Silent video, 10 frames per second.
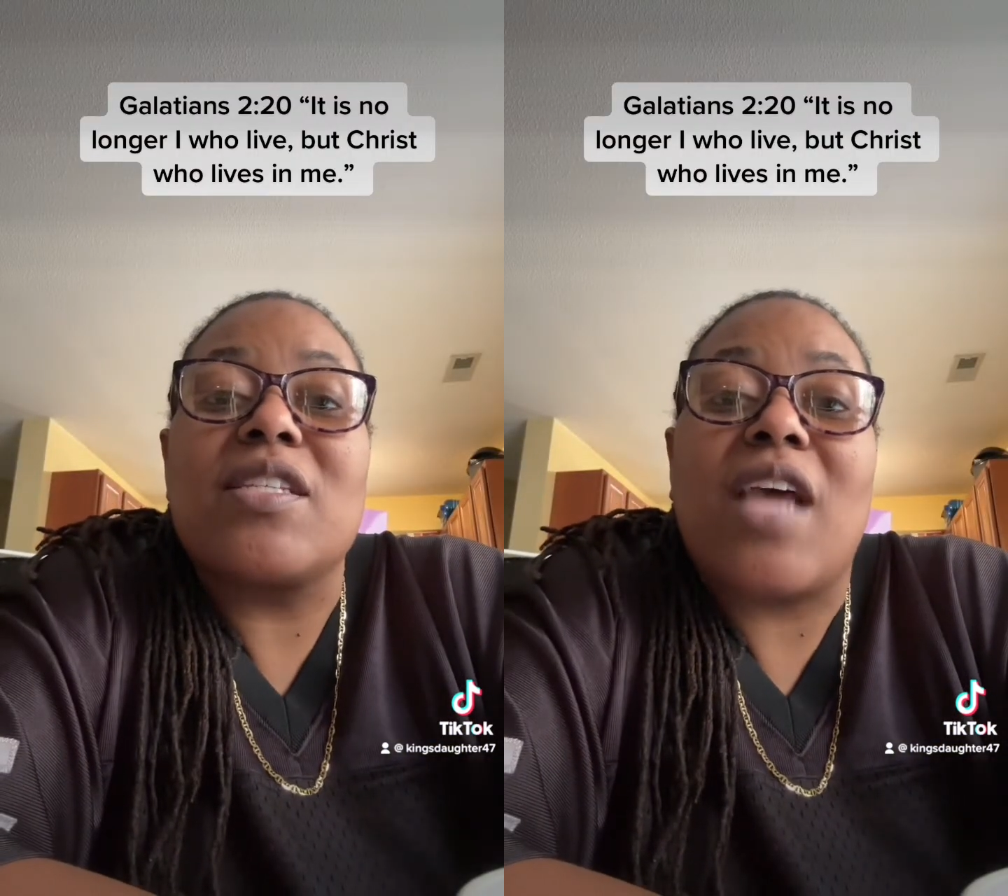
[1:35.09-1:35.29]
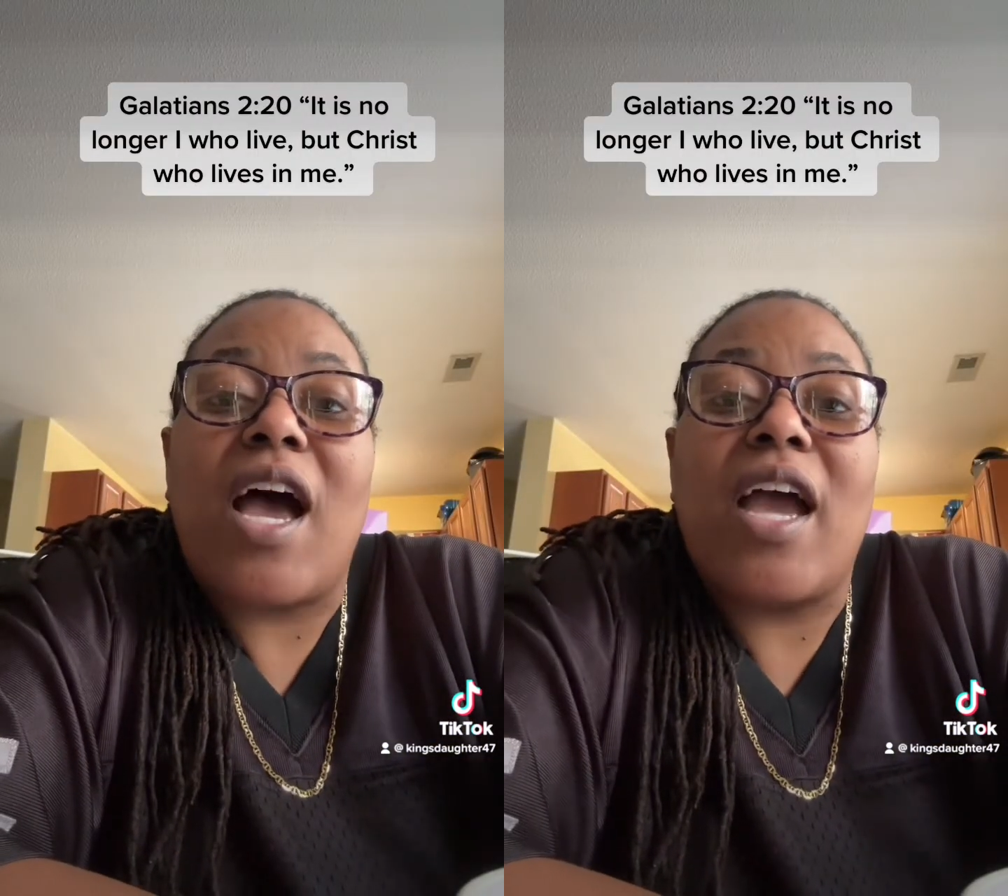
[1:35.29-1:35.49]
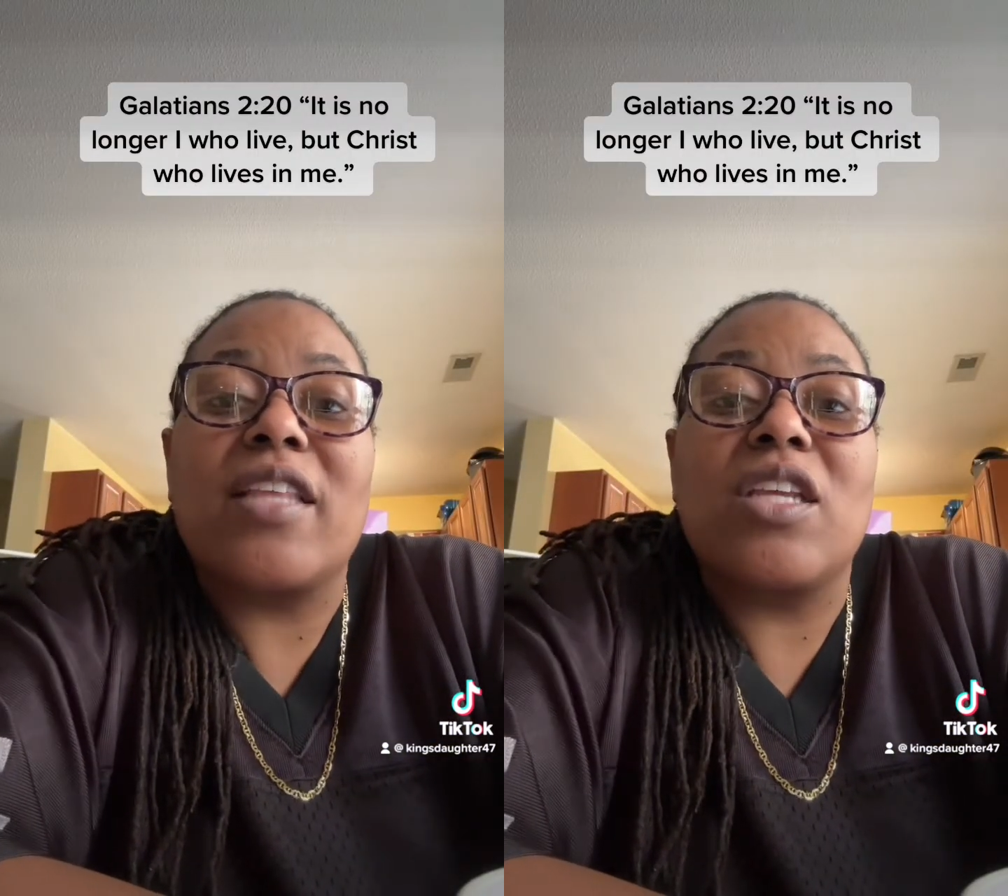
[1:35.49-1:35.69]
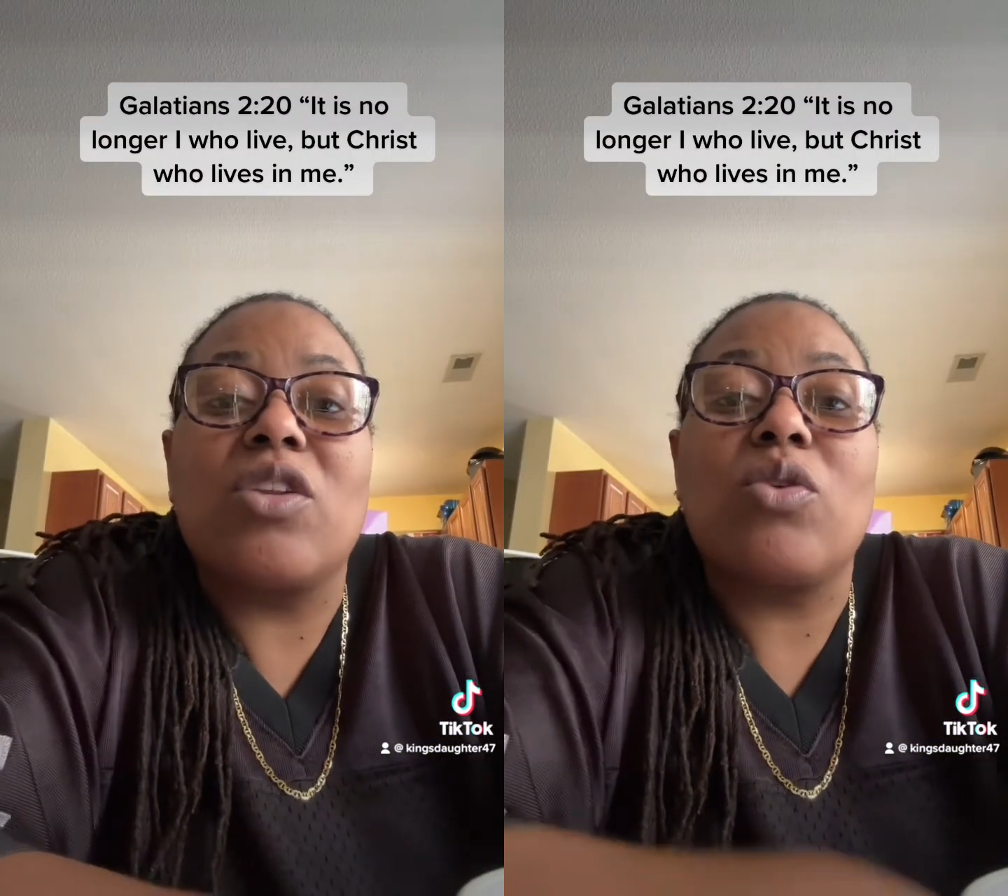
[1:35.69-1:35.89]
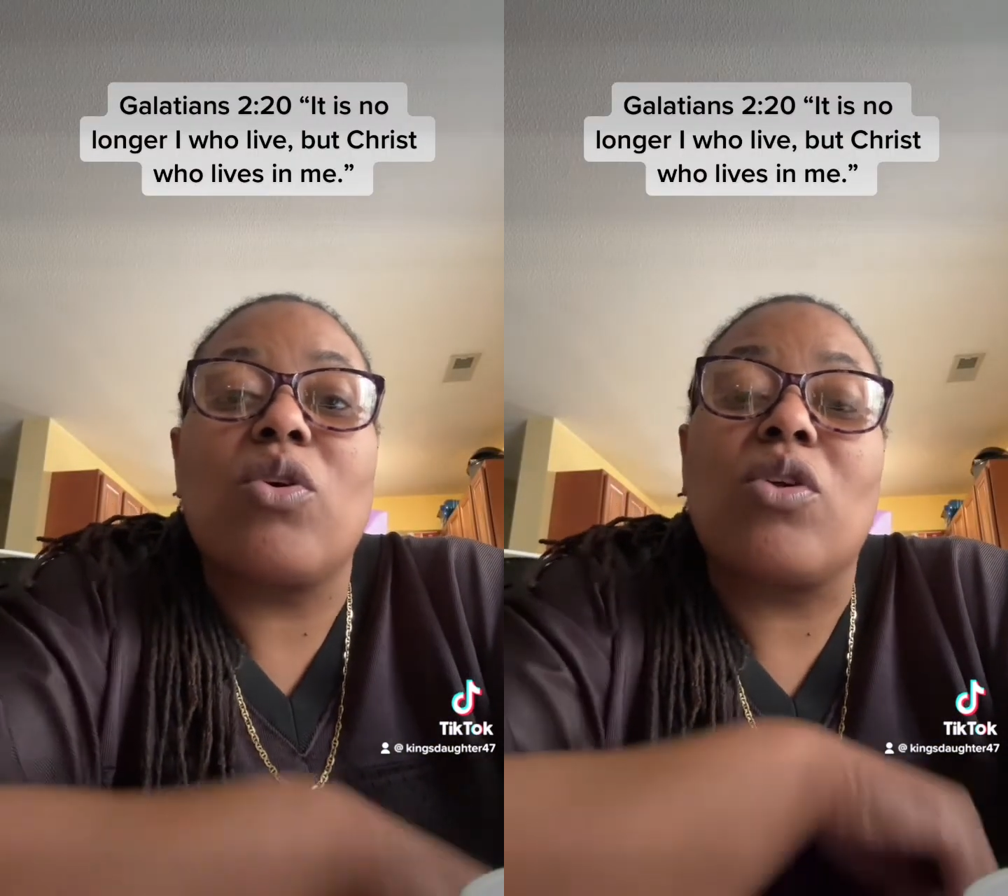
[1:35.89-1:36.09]
It's I that
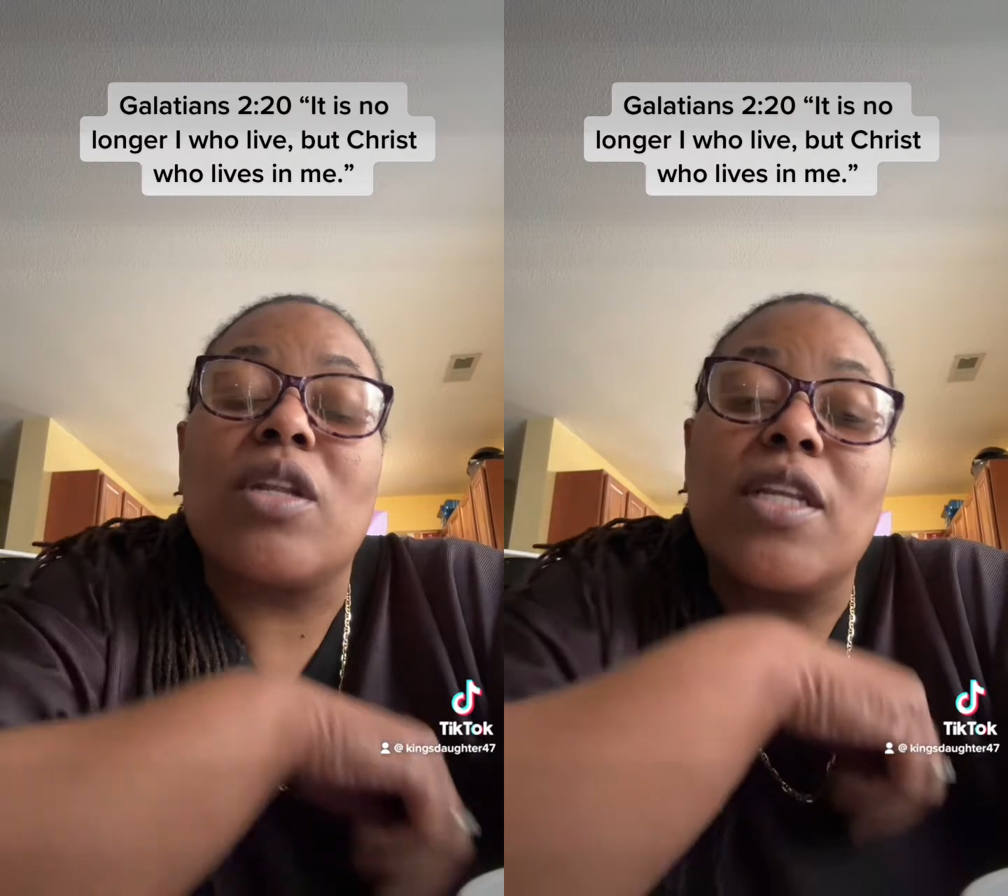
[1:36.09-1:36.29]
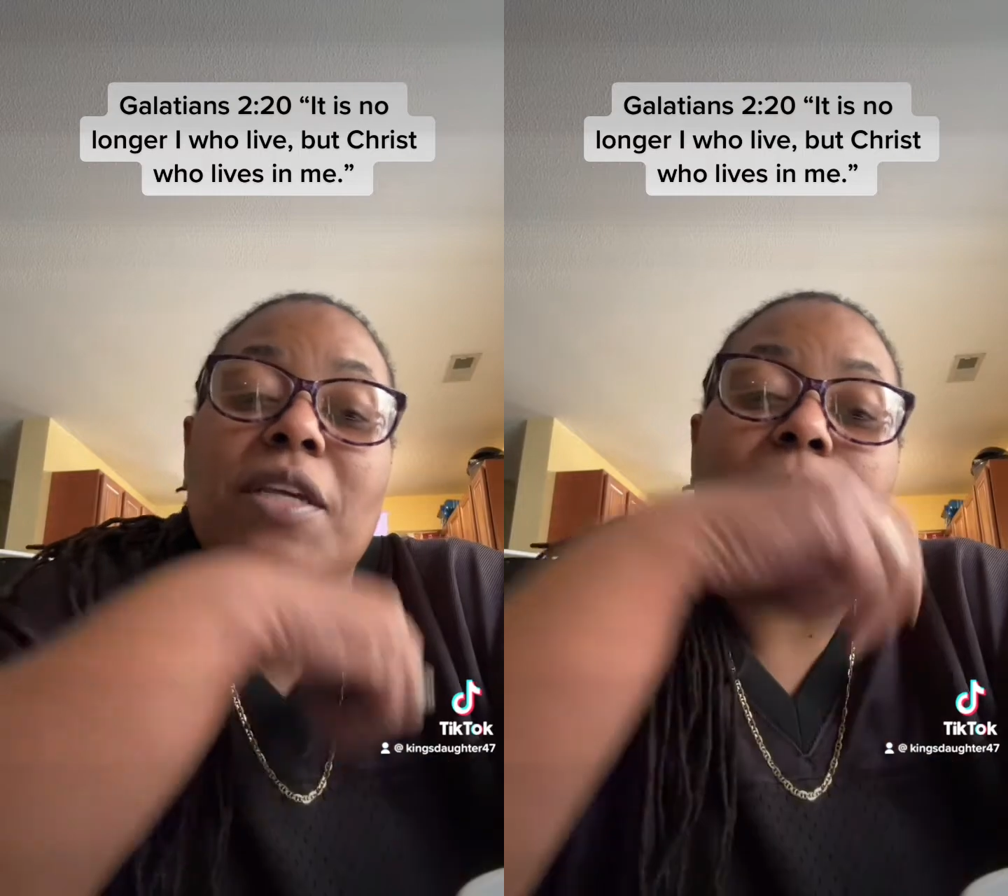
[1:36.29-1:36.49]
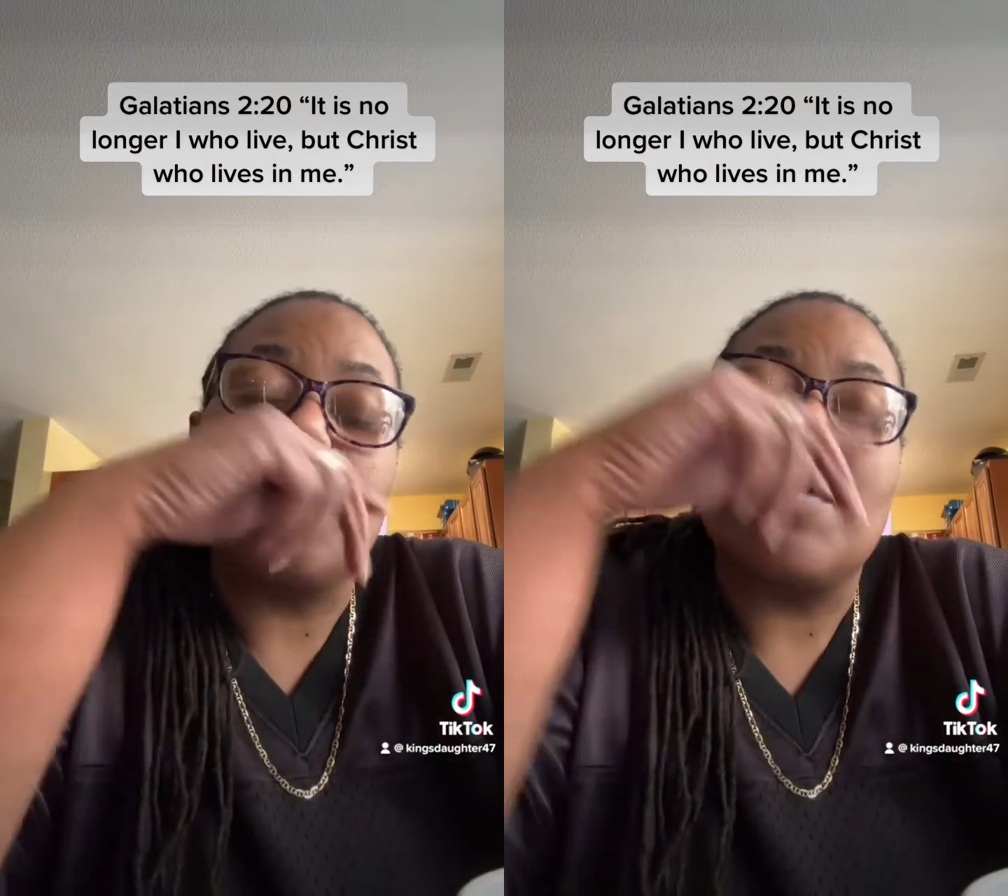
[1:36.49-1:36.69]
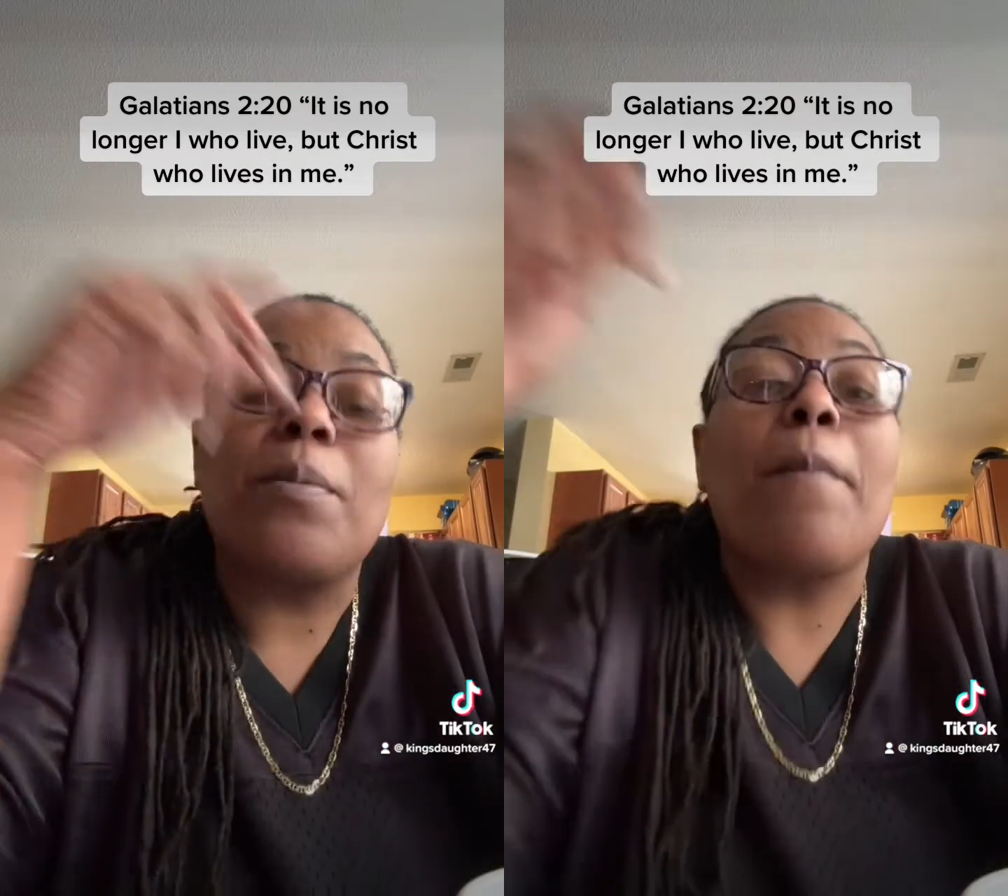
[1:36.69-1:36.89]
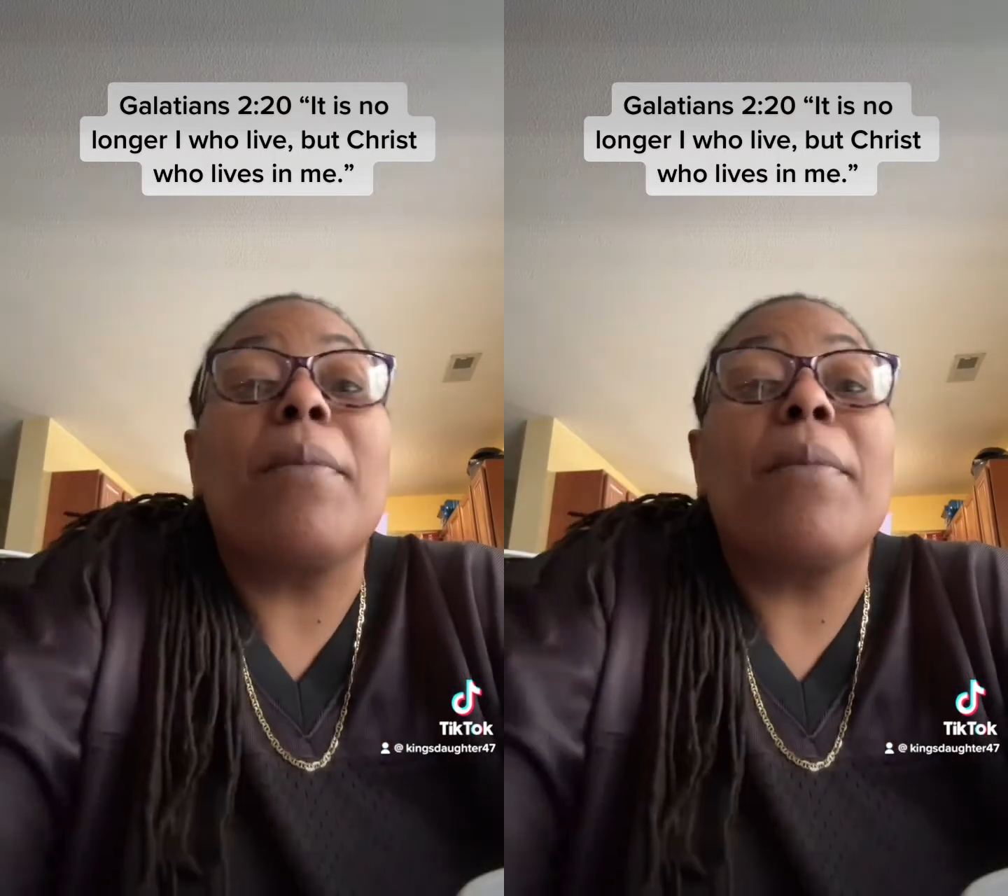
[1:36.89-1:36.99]
no longer lives,